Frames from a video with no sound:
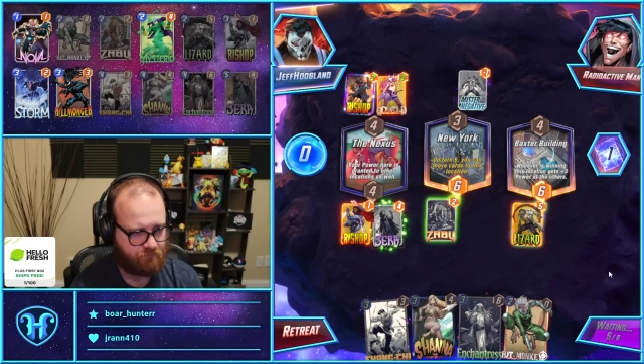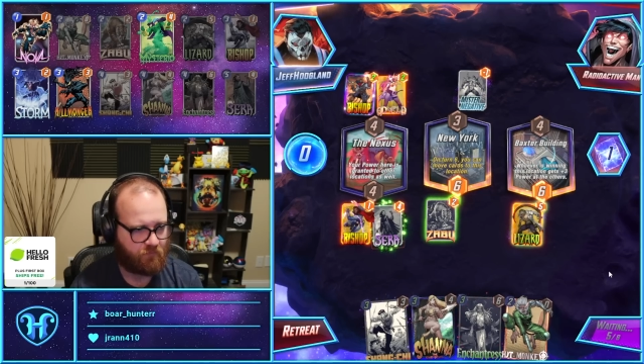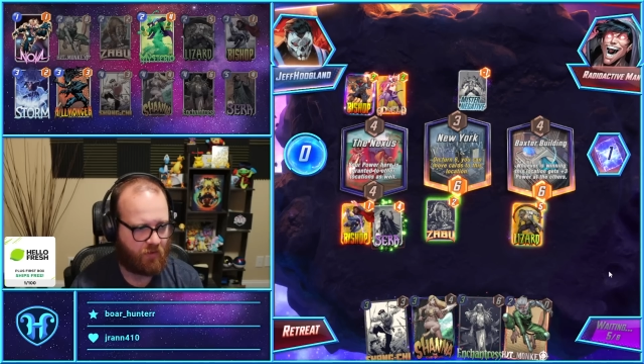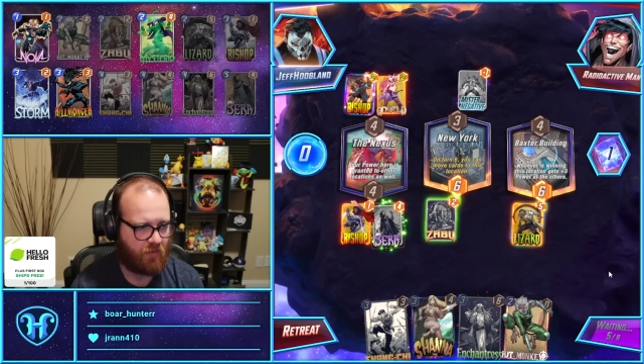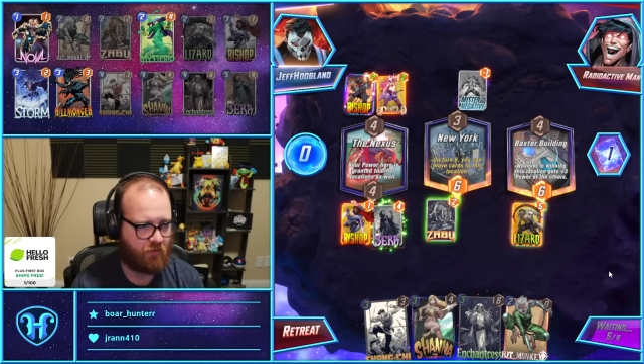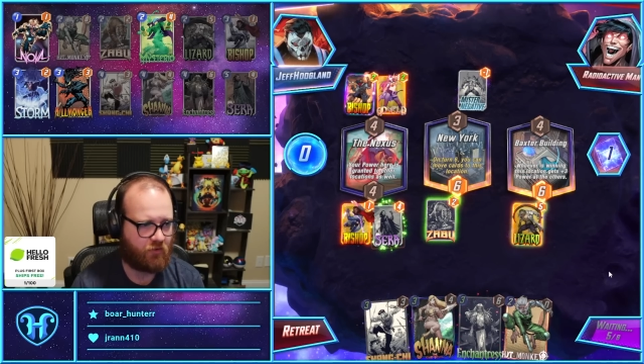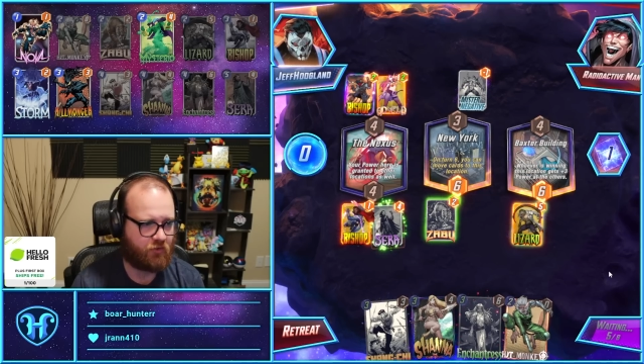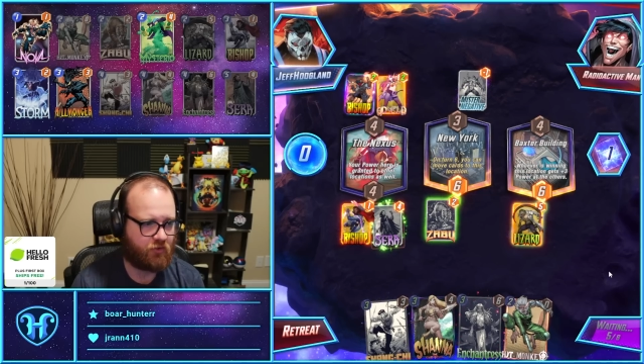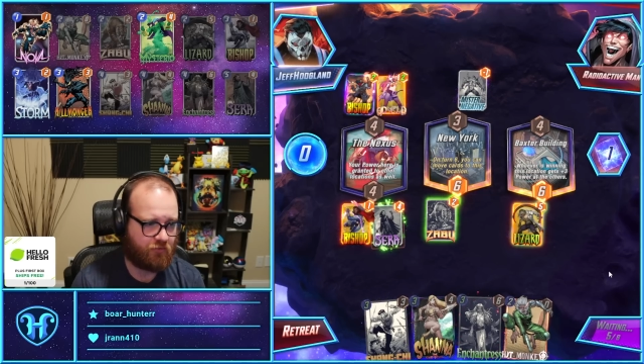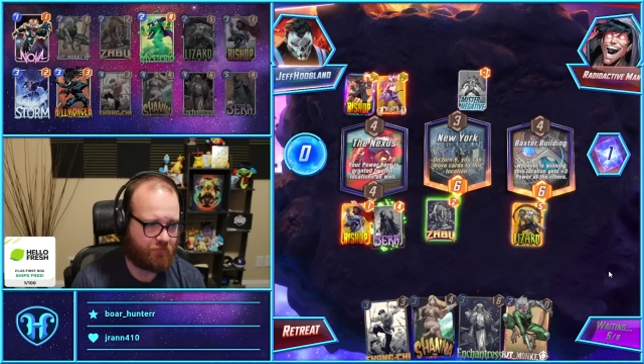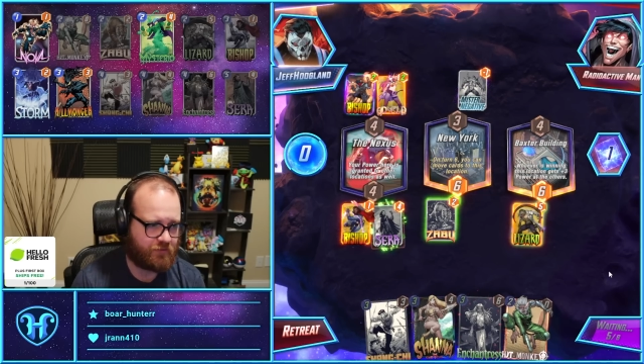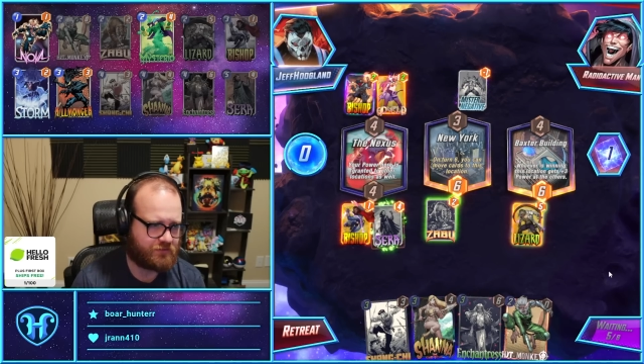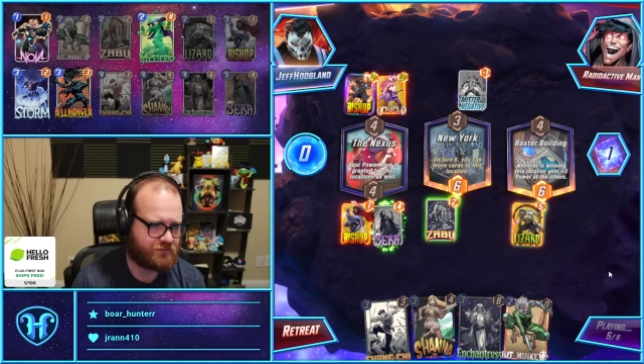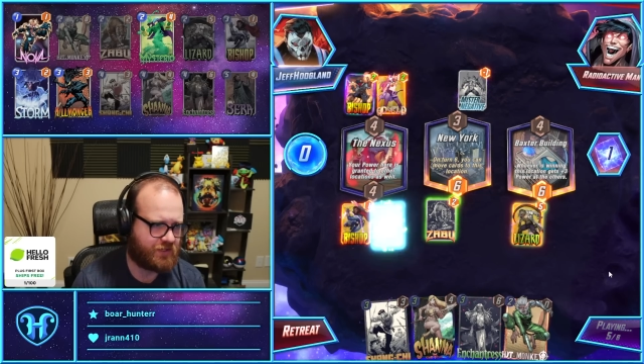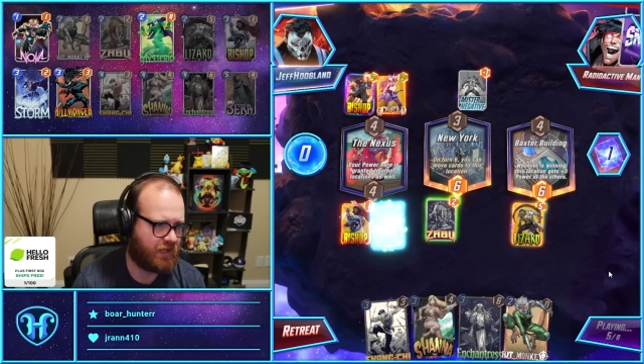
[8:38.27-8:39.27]
The
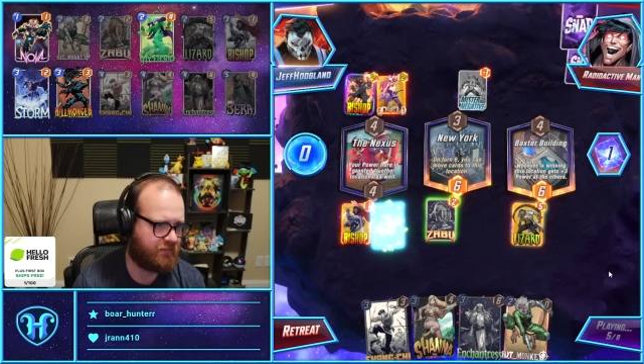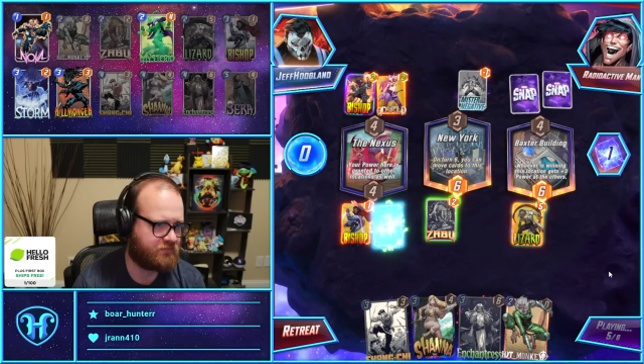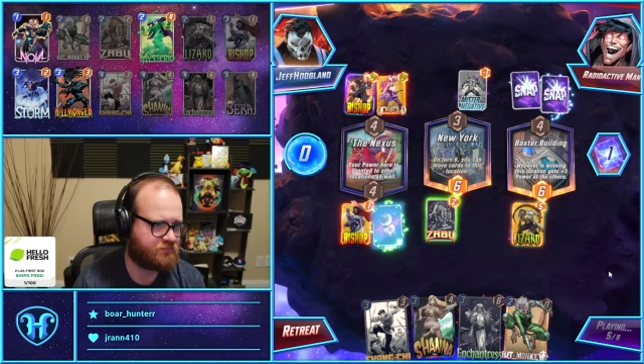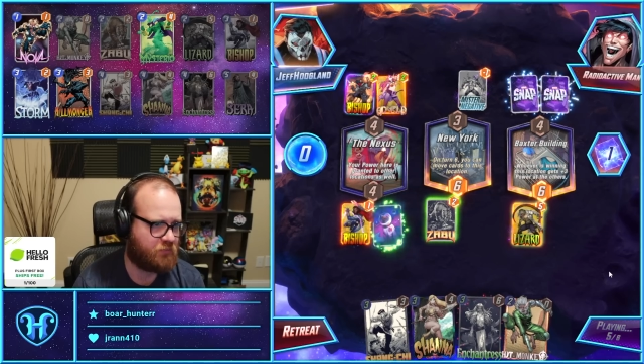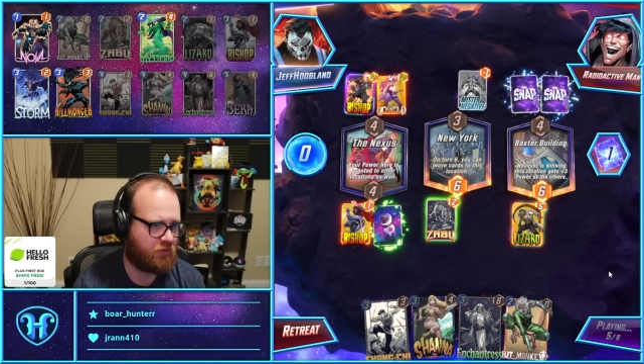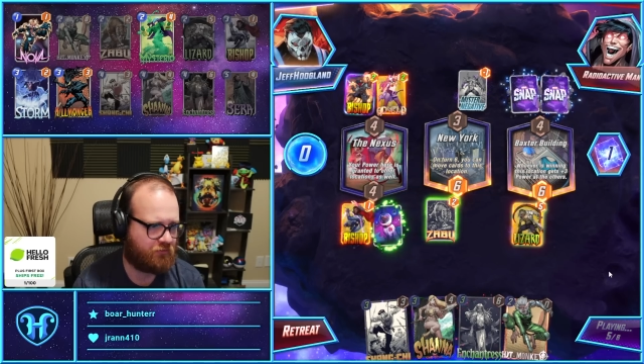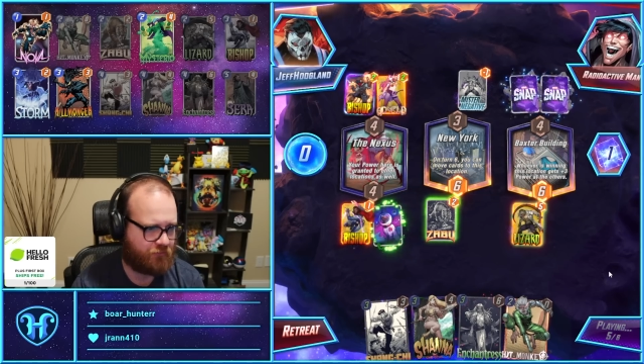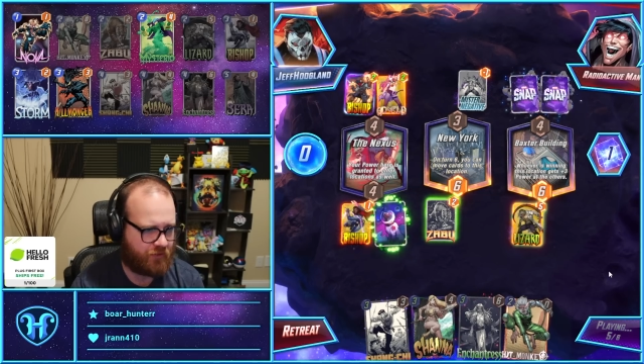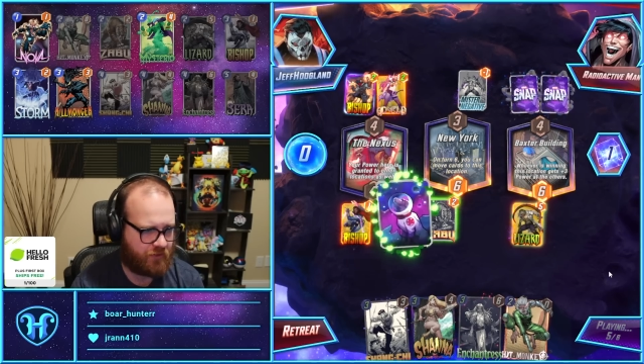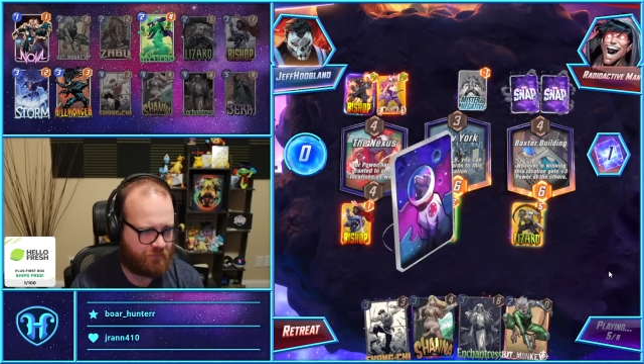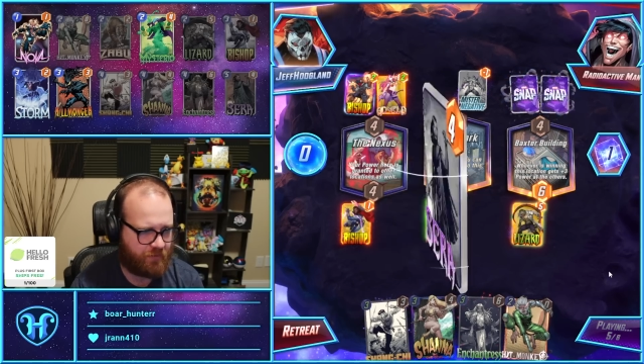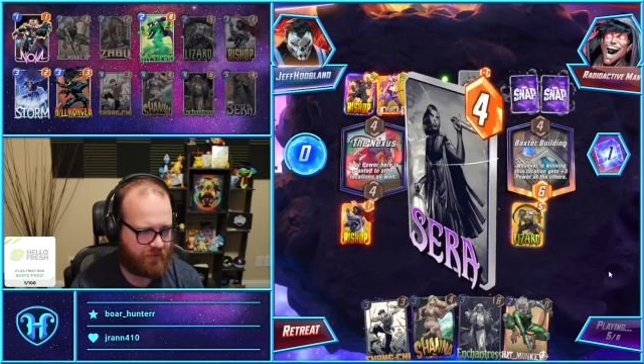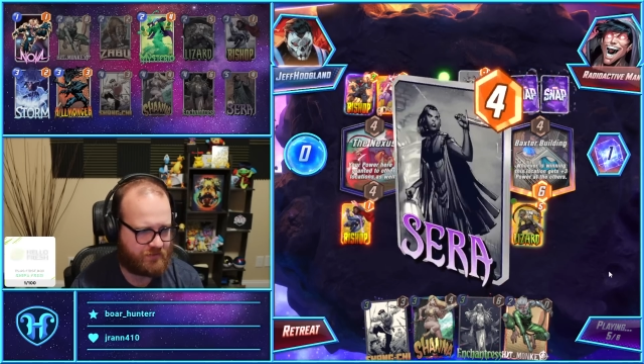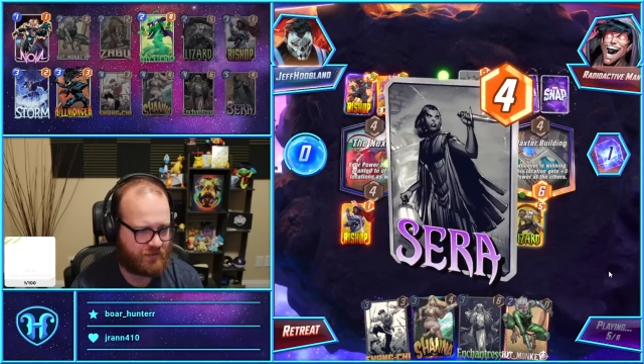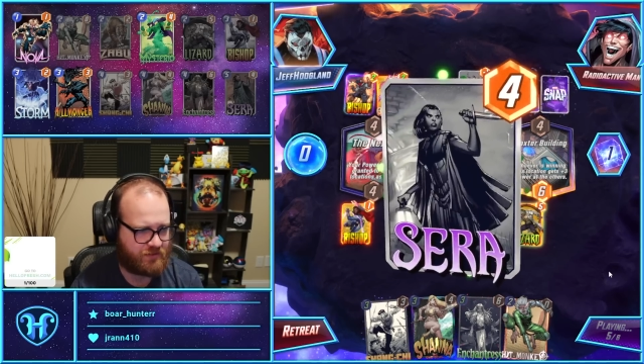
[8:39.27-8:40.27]
Hoyoverse games more free-to-play
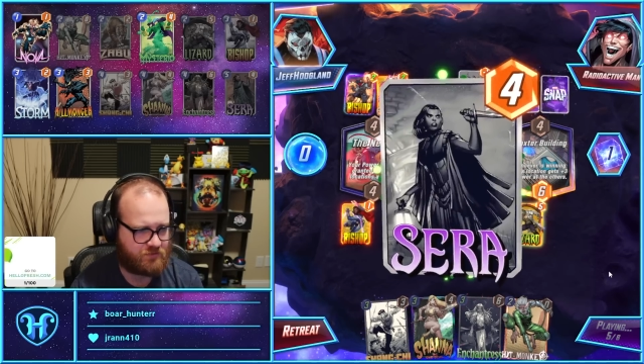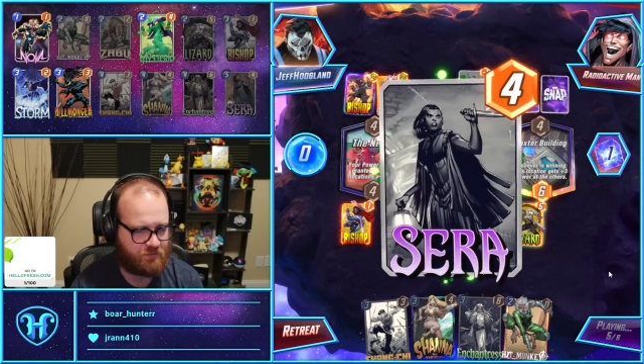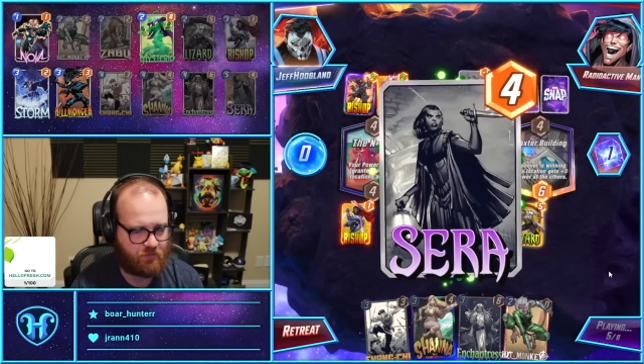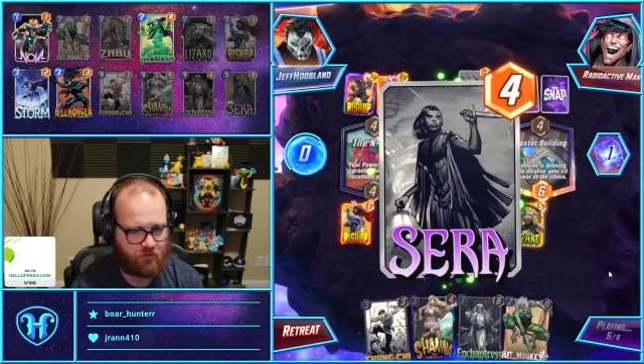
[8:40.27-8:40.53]
accessible,